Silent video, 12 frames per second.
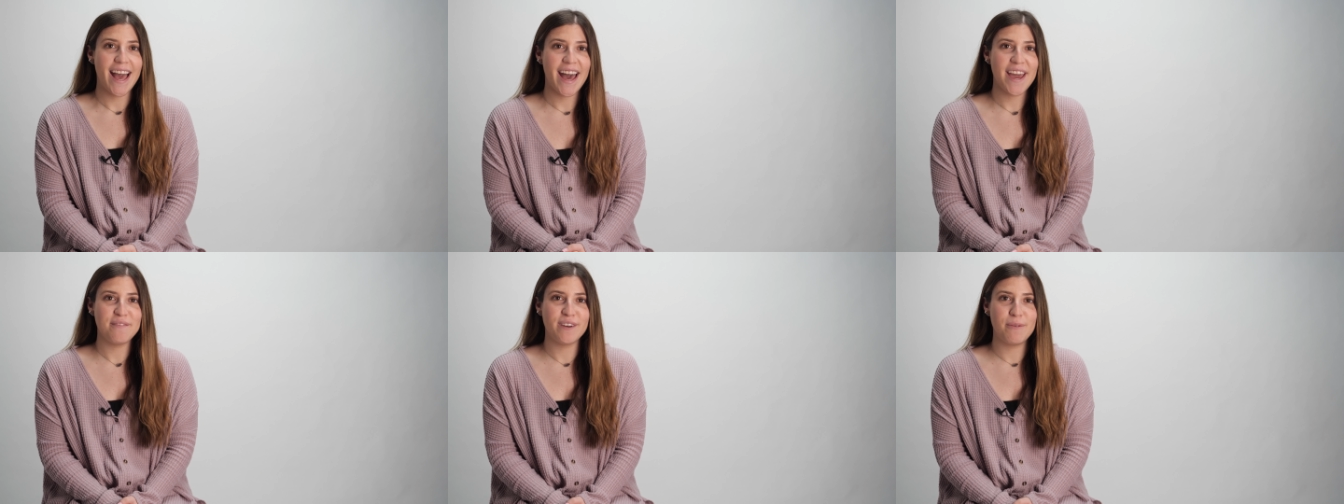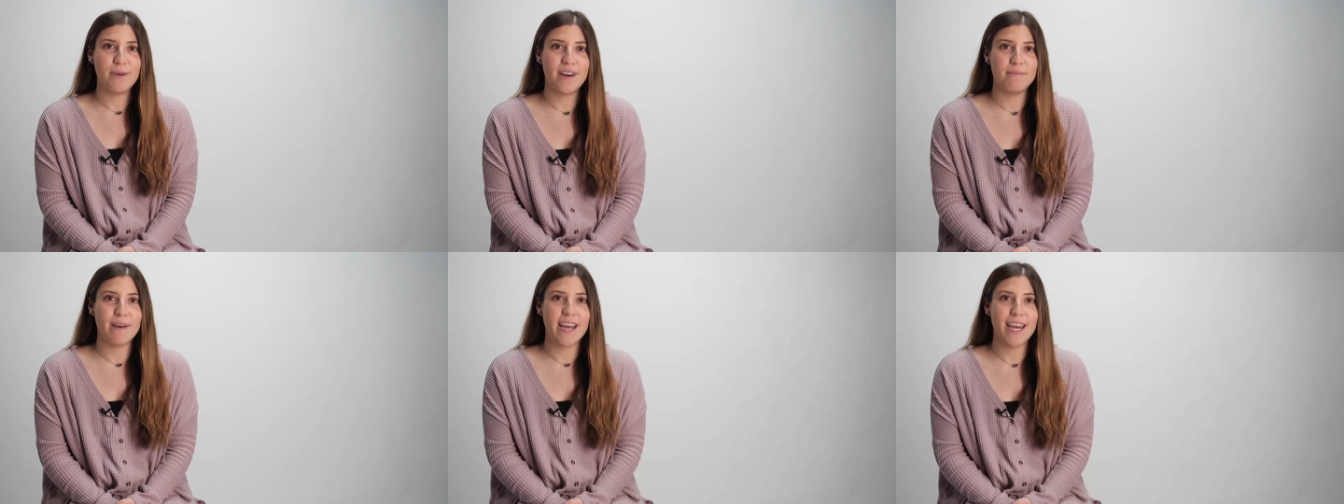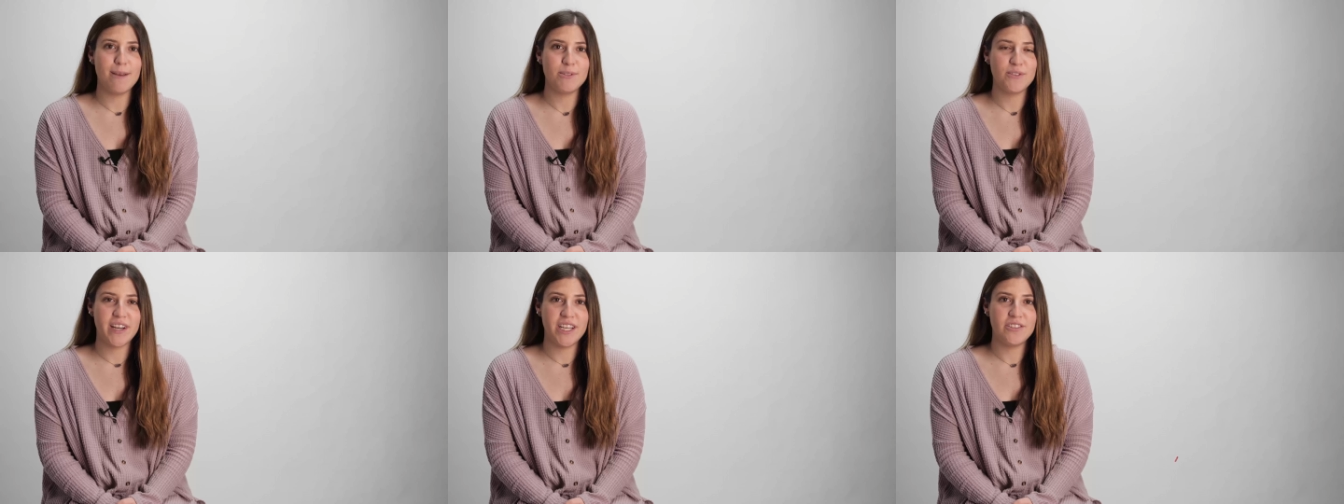Hi everyone, my name
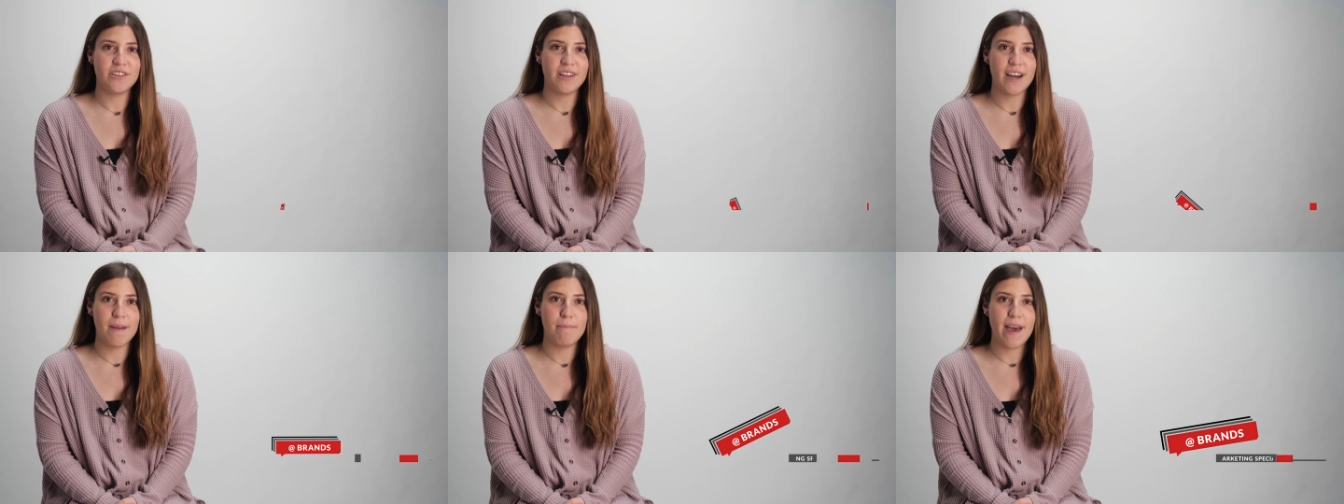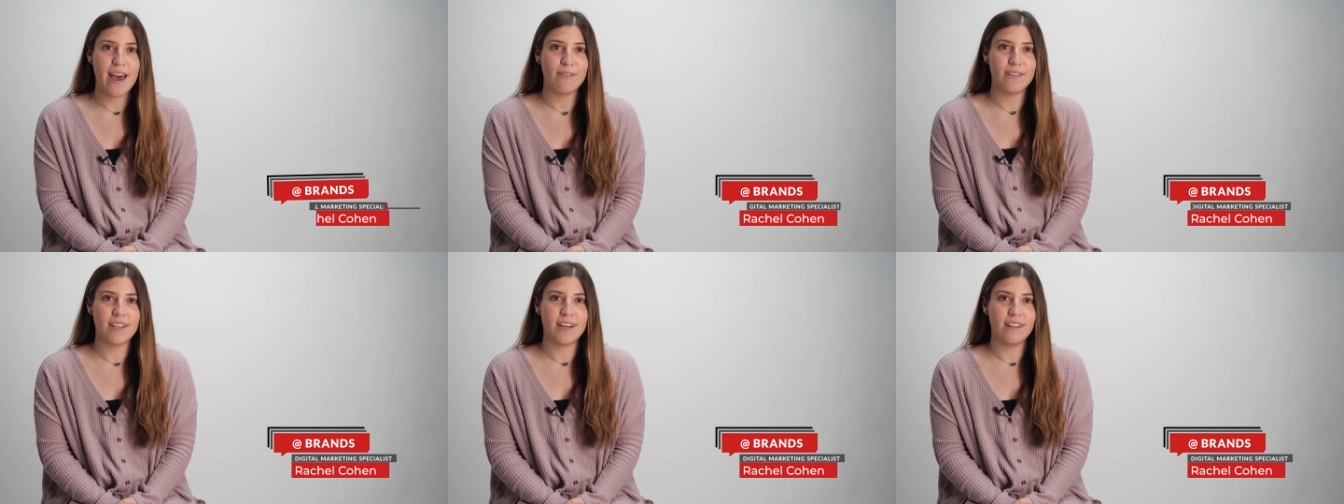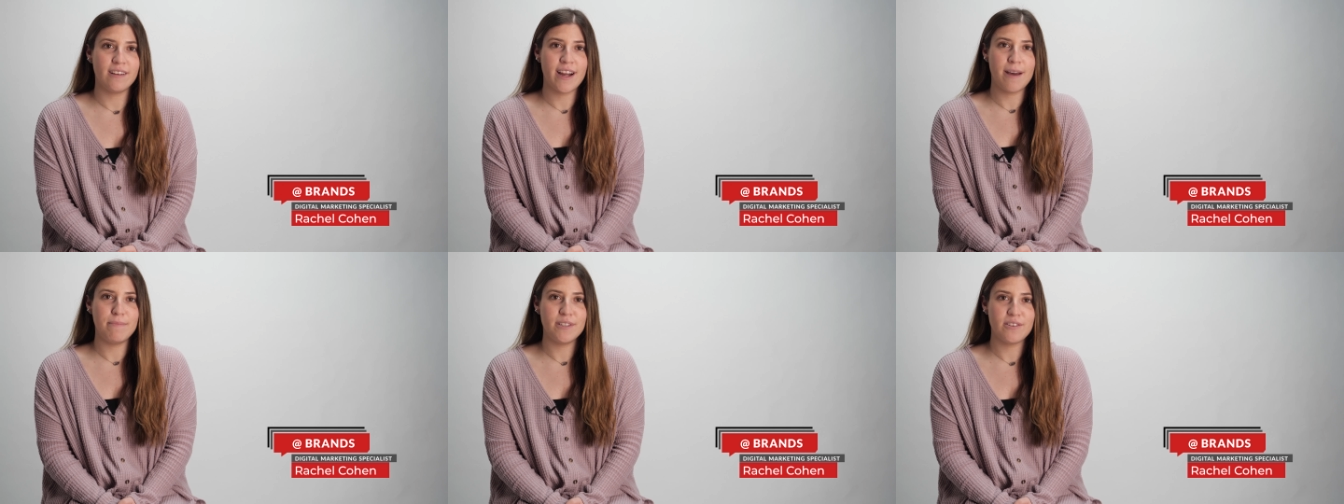is Rachel and I'm back with another
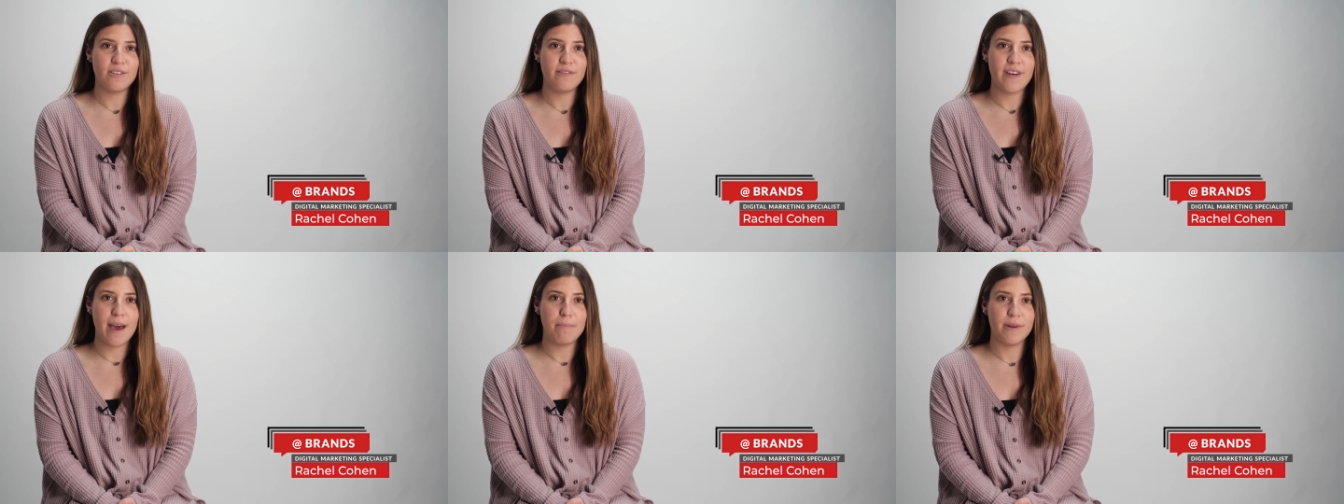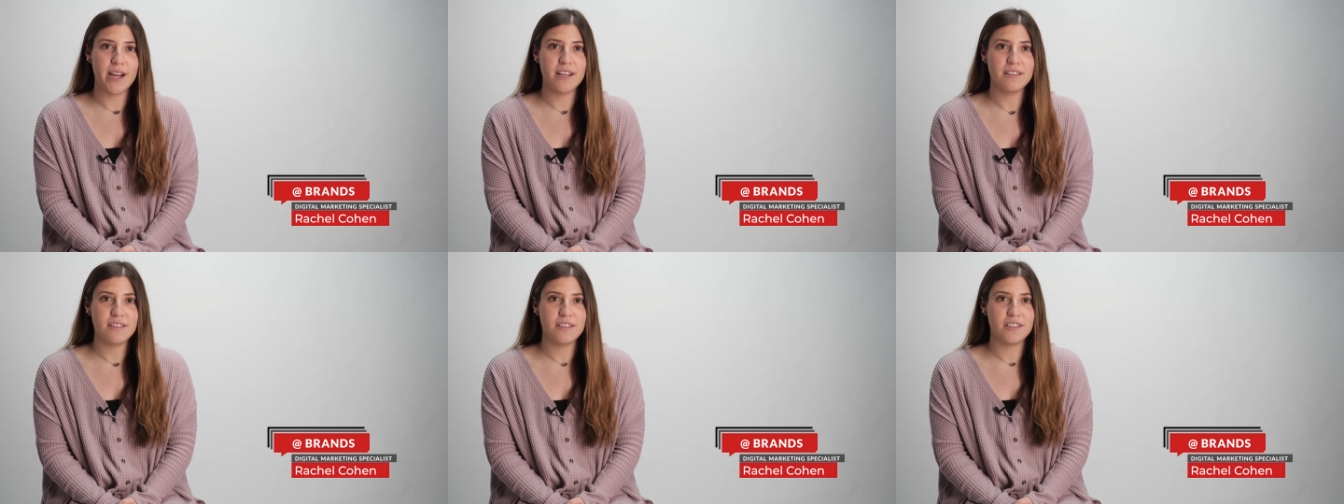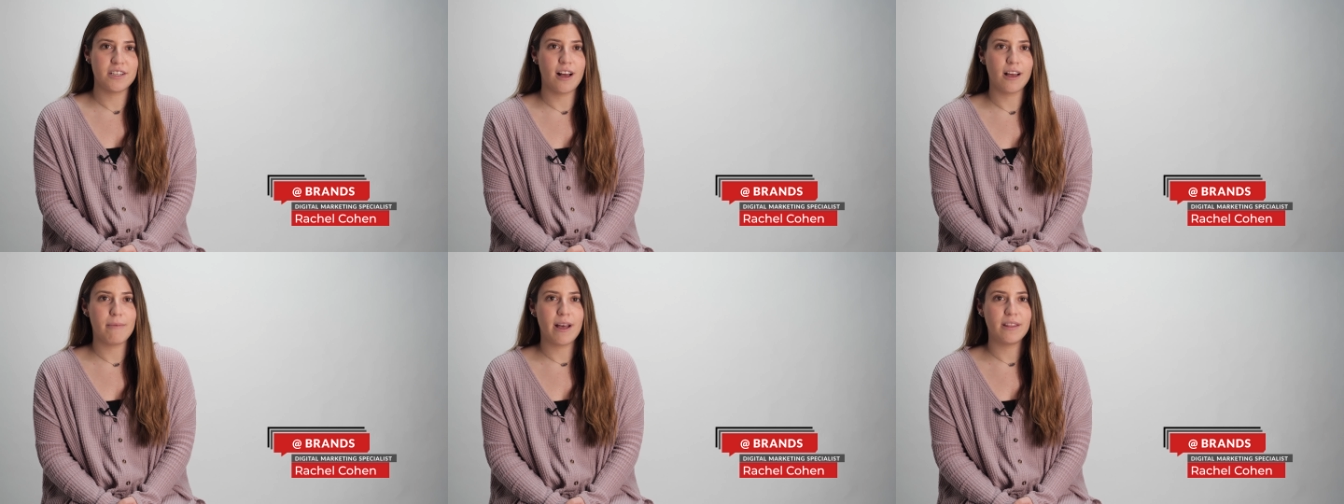episode of @Brands to
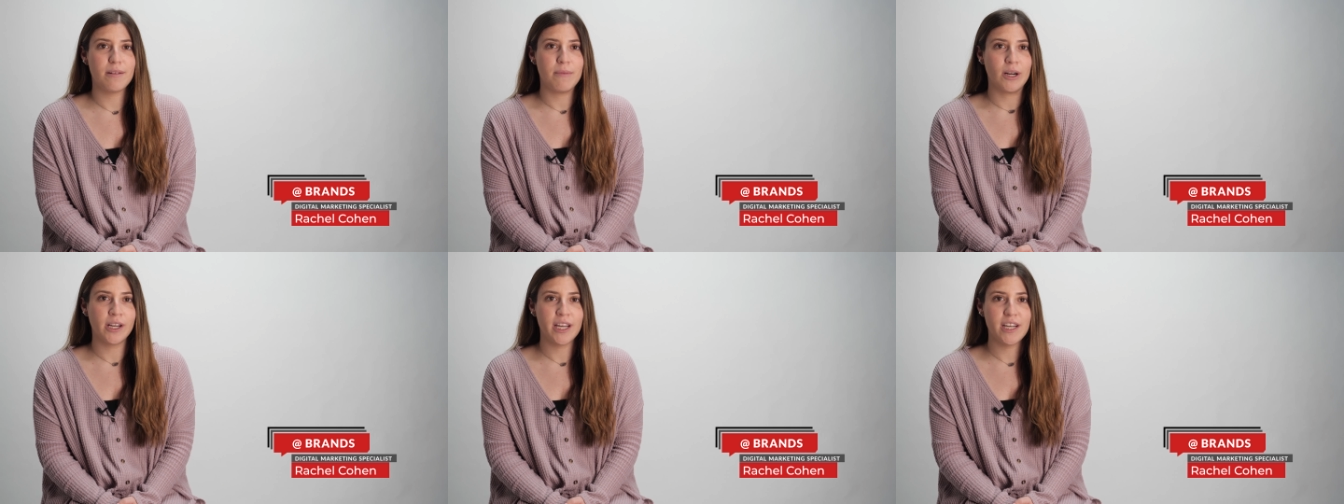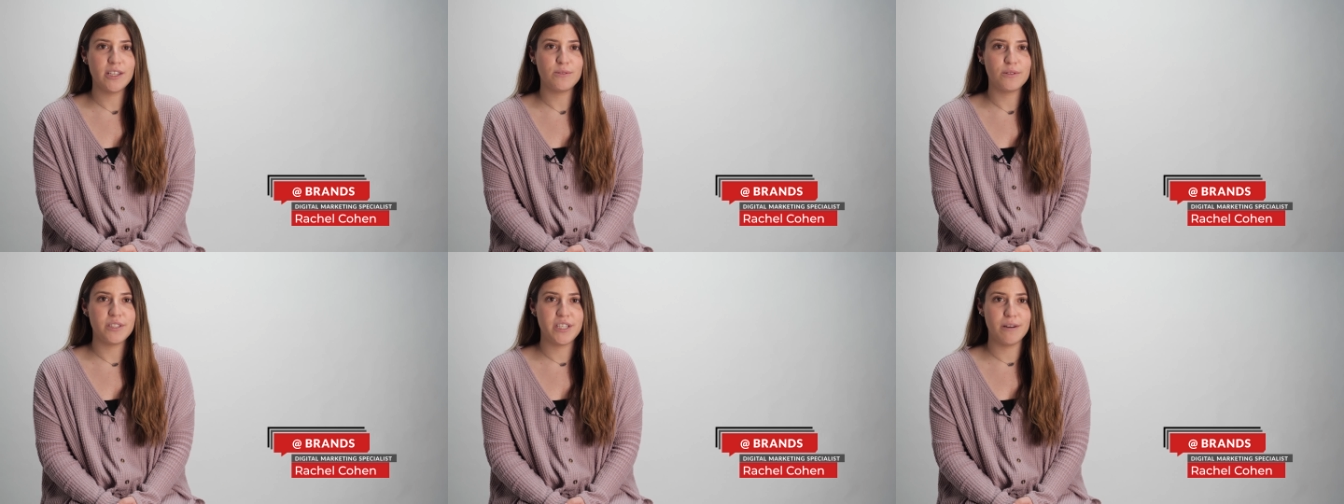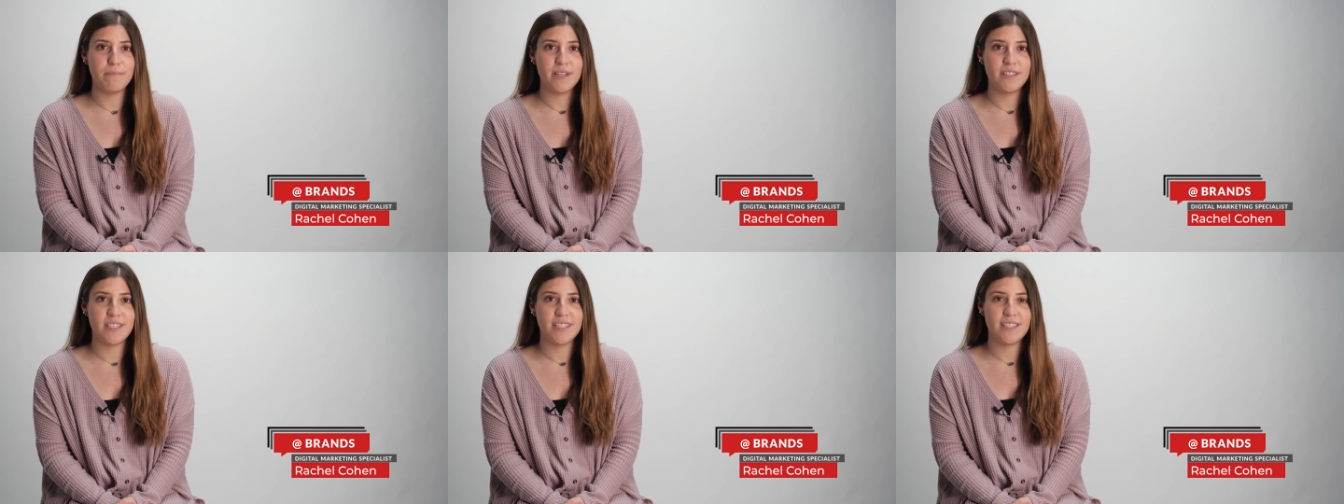talk about the marketing tools your
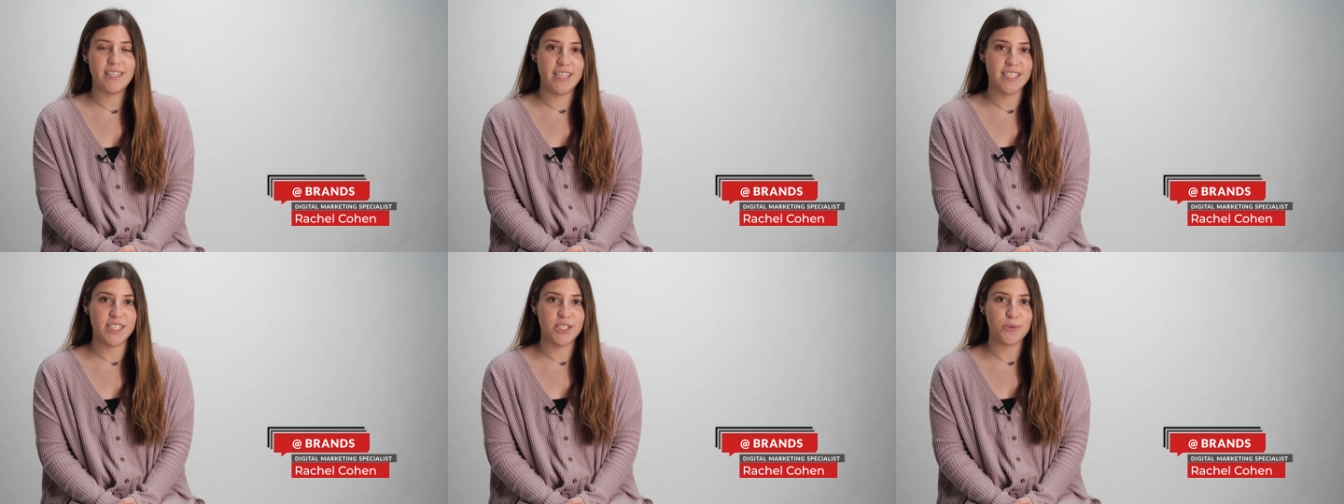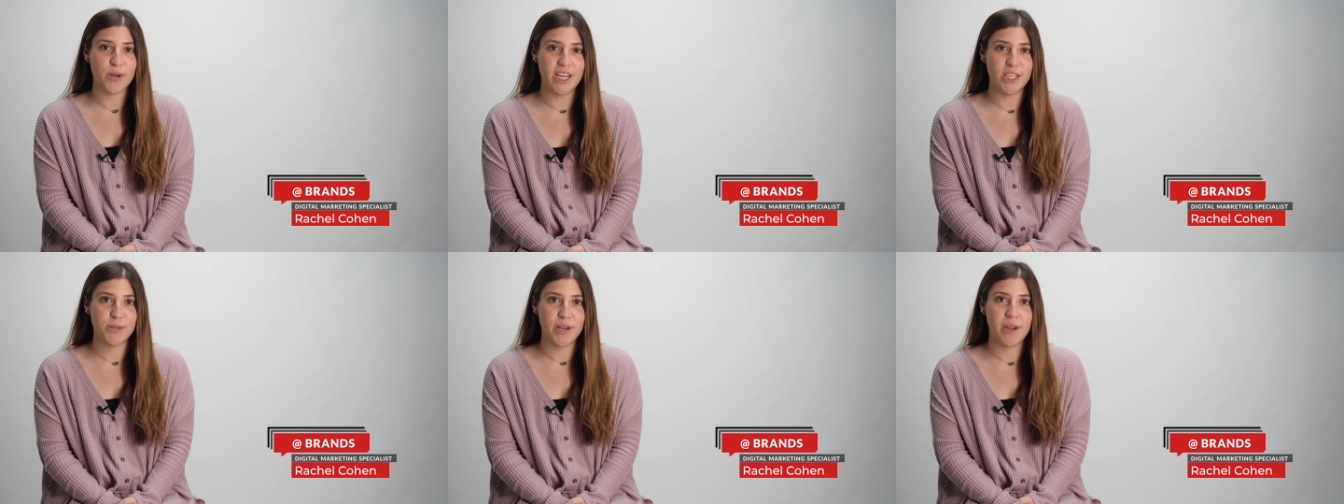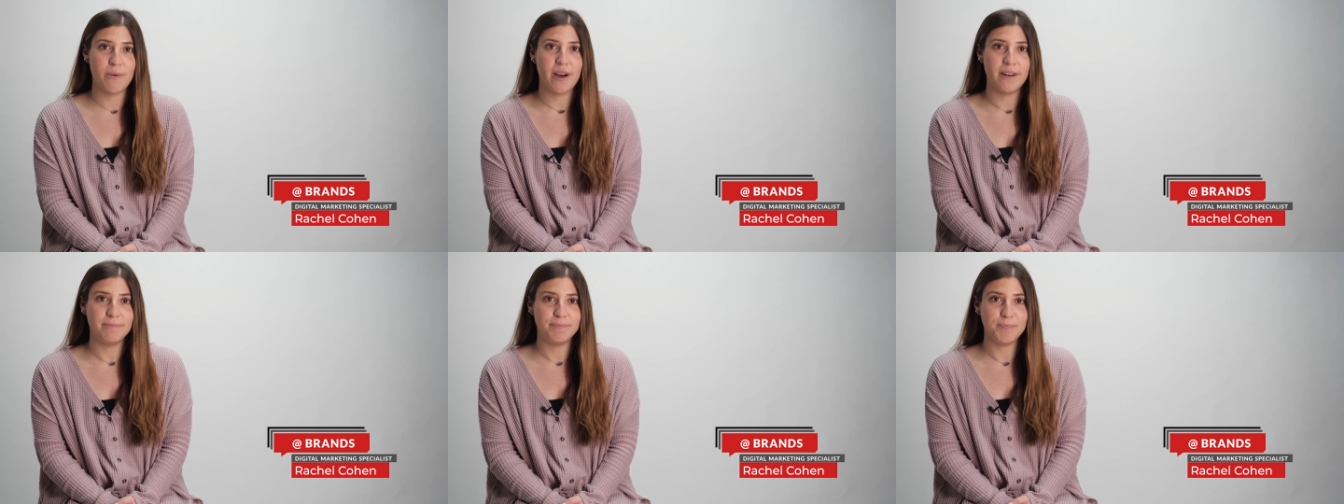business needs in
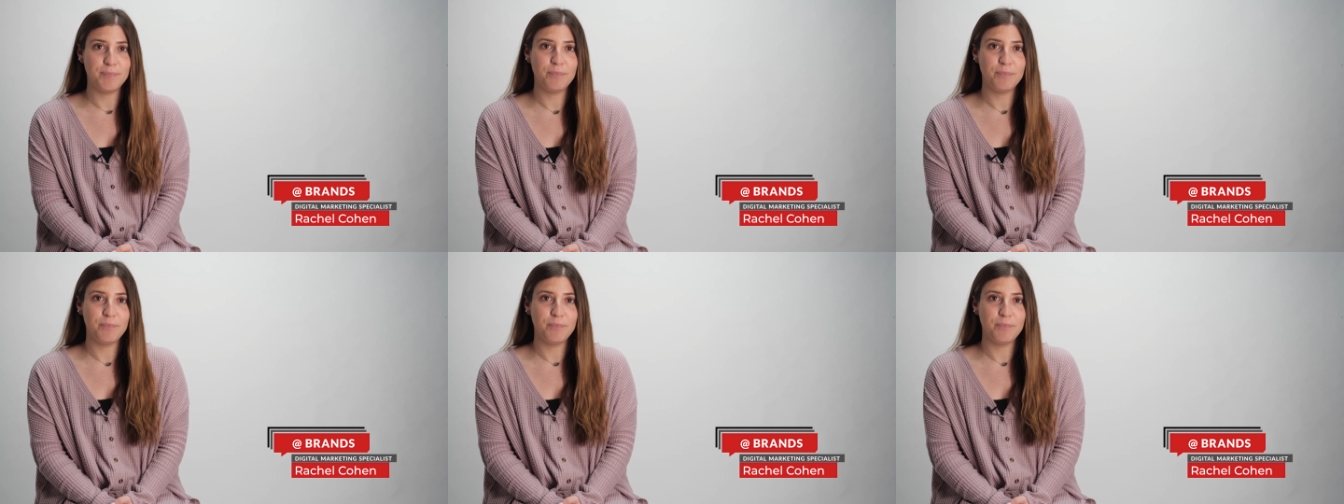2021.